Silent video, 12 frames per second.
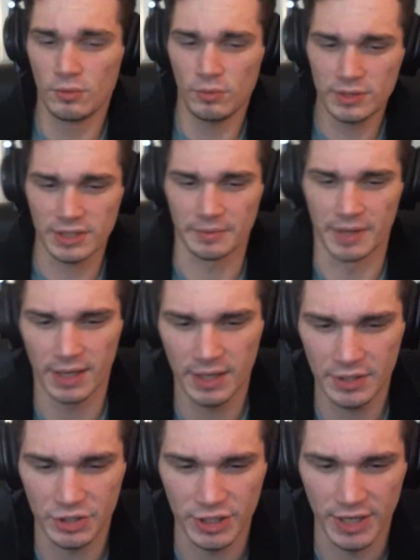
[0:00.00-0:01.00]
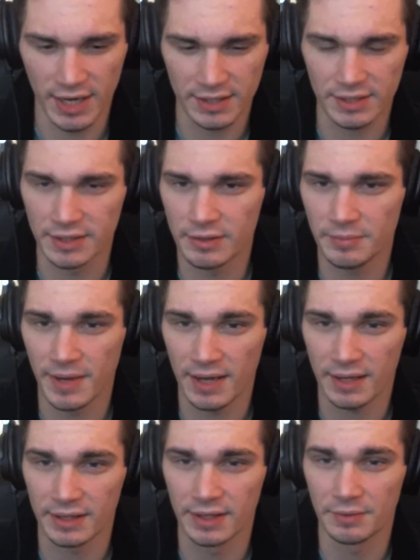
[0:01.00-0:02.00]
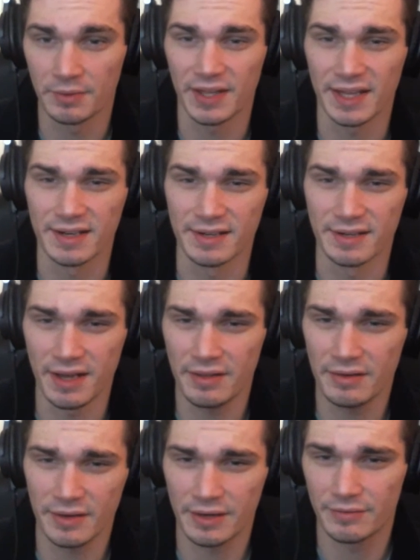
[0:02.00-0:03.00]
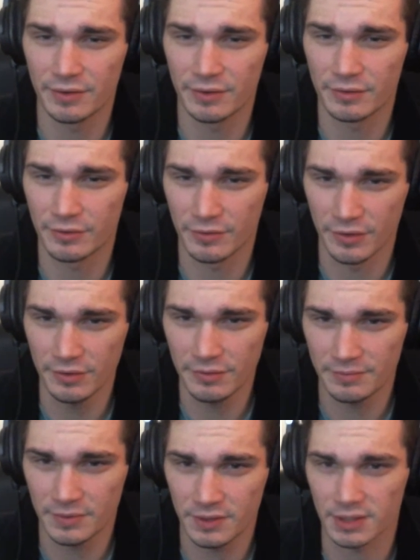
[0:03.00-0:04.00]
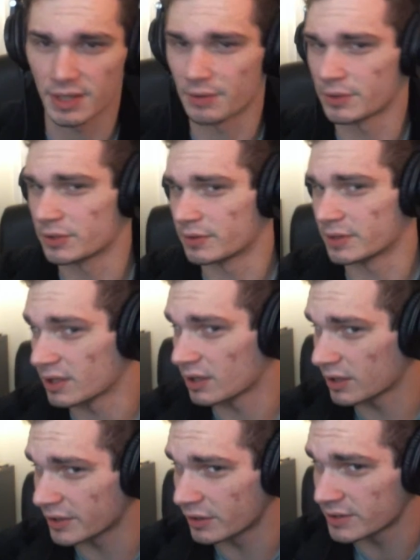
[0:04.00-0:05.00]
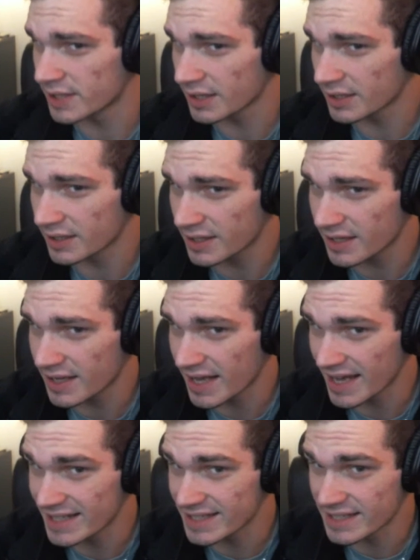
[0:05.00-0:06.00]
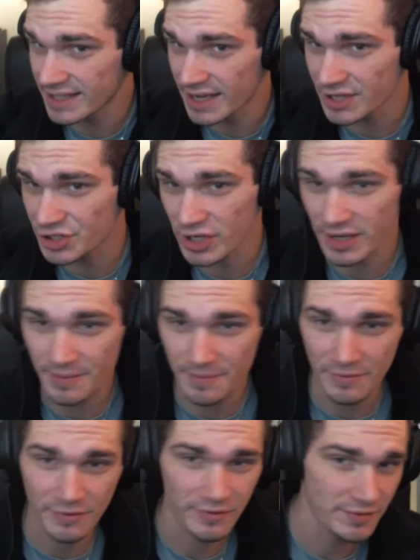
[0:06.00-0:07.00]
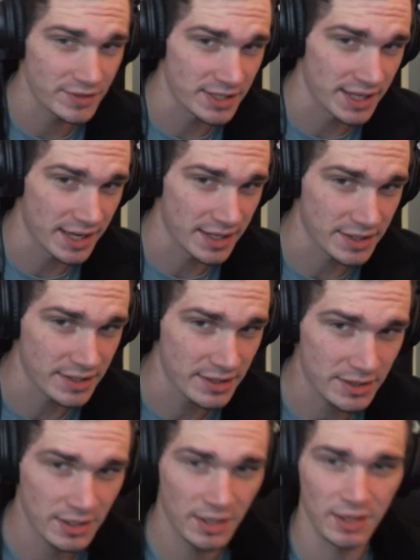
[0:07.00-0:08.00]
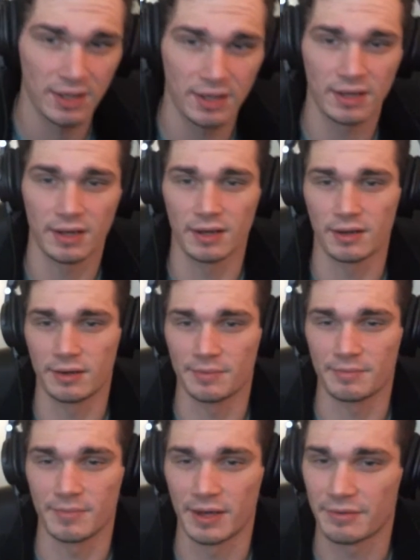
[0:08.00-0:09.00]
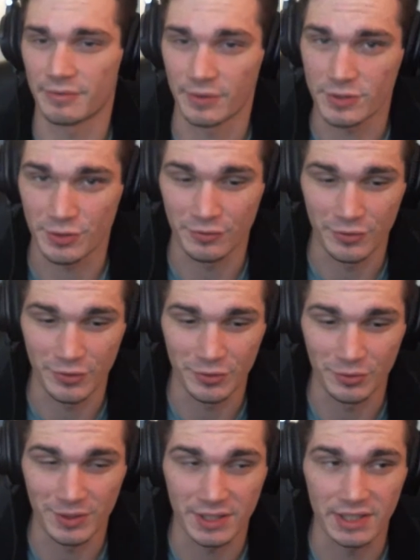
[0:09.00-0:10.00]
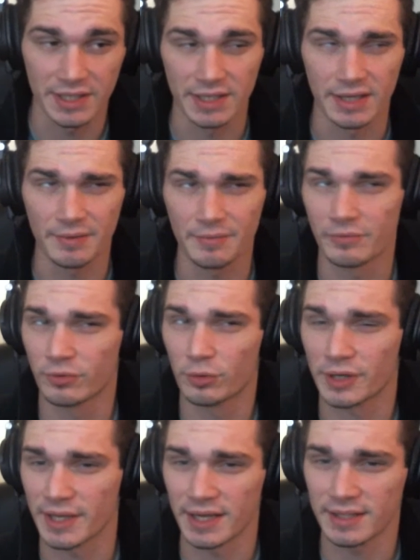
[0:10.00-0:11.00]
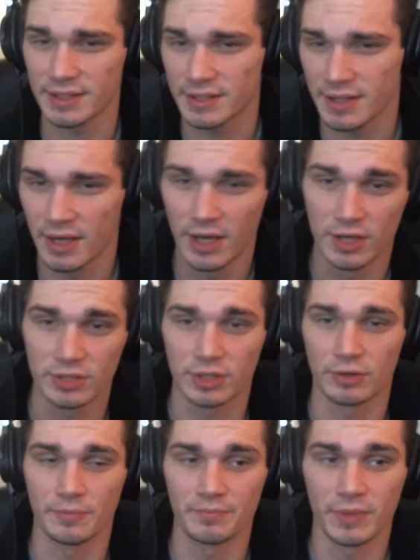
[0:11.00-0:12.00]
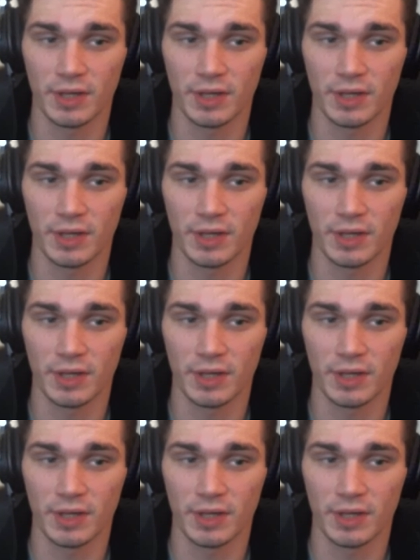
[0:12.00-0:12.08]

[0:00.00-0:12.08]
What's up guys, Jackson here, back again with another headphone review. Today we're doing the Audio Technica ATH-M50x's. My first review was the M40x's, so